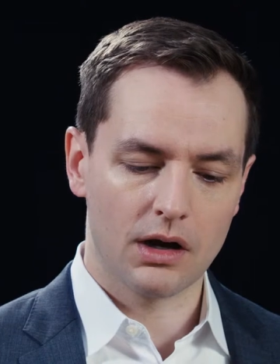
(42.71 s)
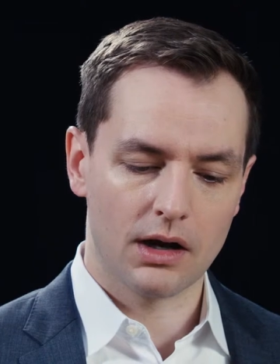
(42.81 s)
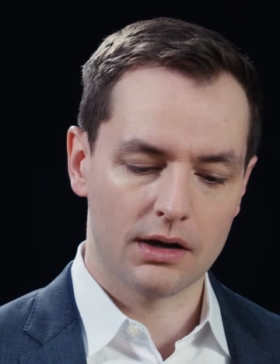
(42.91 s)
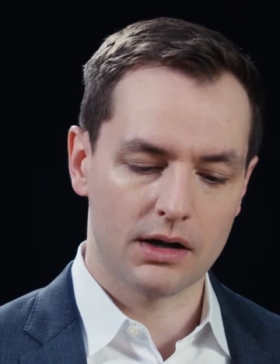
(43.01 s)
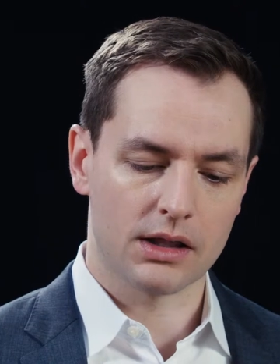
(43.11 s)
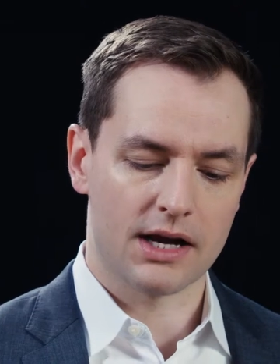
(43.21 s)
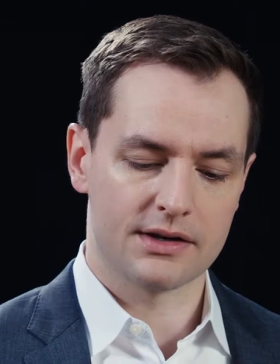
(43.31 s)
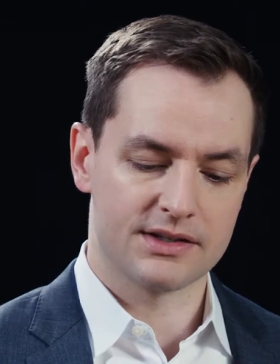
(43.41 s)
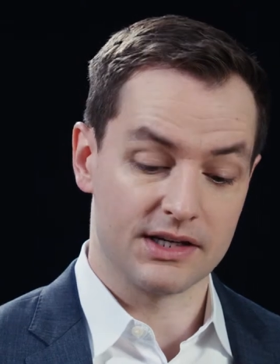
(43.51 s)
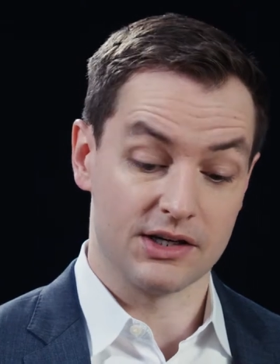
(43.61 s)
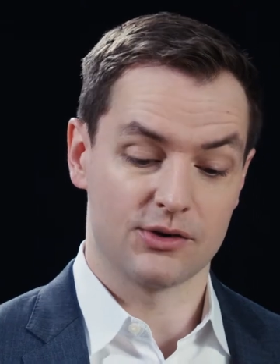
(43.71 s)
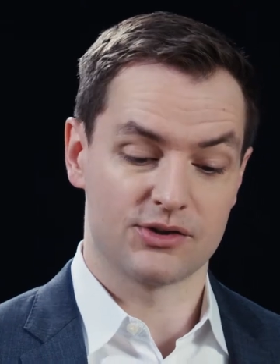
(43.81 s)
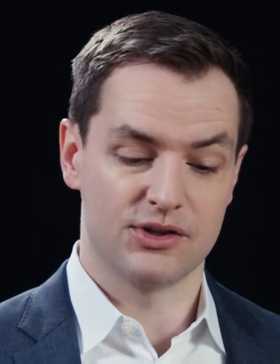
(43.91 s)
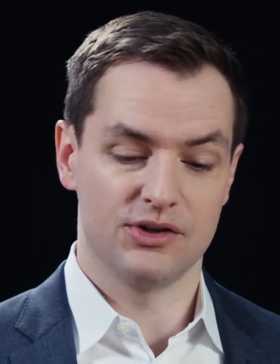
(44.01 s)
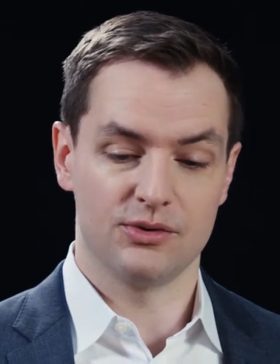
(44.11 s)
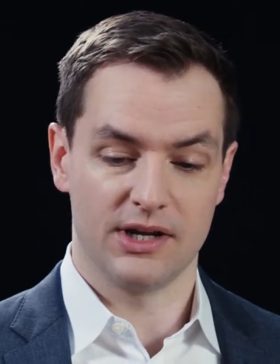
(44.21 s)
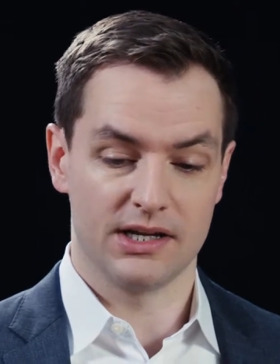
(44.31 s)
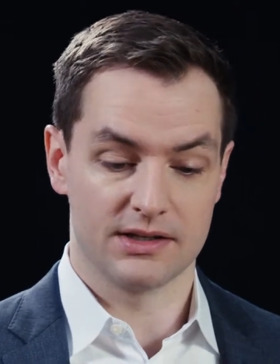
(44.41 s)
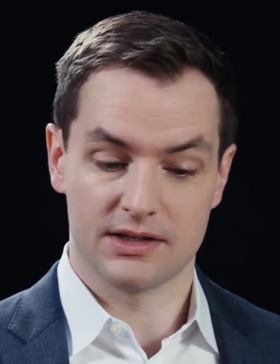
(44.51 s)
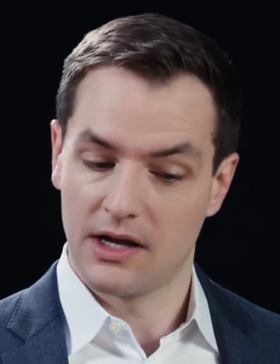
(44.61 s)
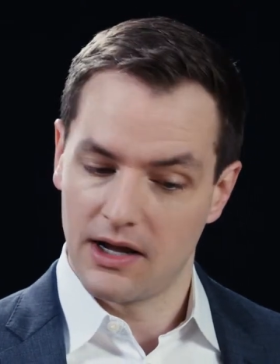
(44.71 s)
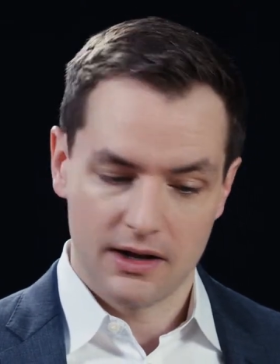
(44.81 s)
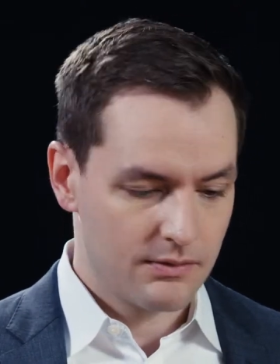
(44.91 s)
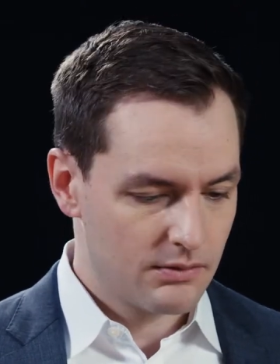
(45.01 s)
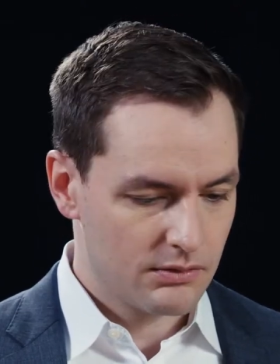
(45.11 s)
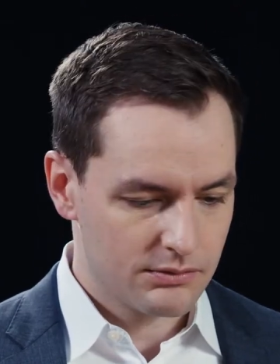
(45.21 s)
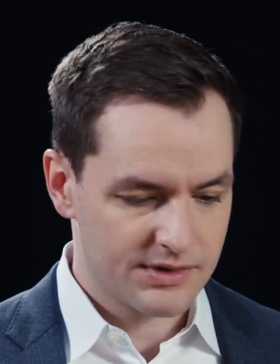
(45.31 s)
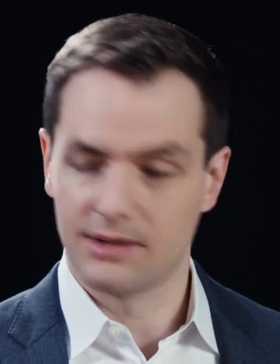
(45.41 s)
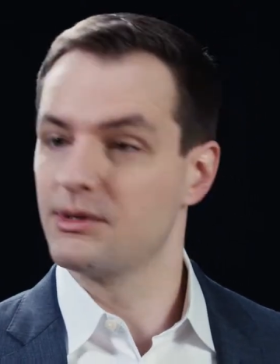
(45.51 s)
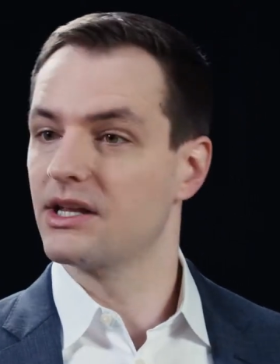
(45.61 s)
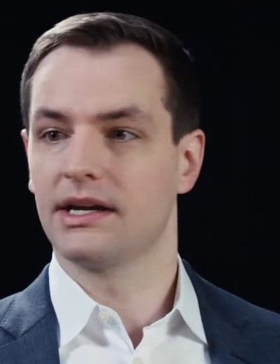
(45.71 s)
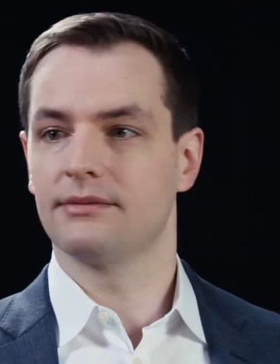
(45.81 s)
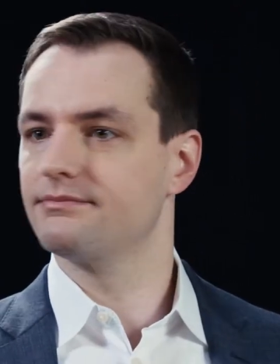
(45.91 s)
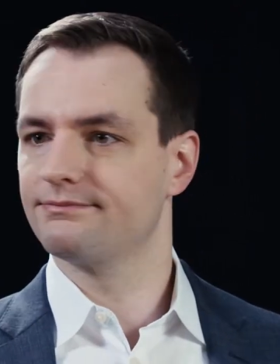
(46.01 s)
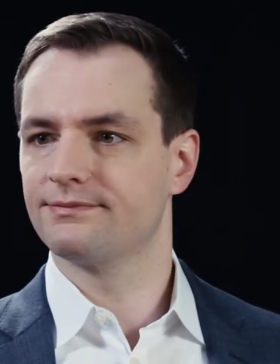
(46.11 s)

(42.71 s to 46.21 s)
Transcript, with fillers: uh, a lot of CEOs to do is simulate,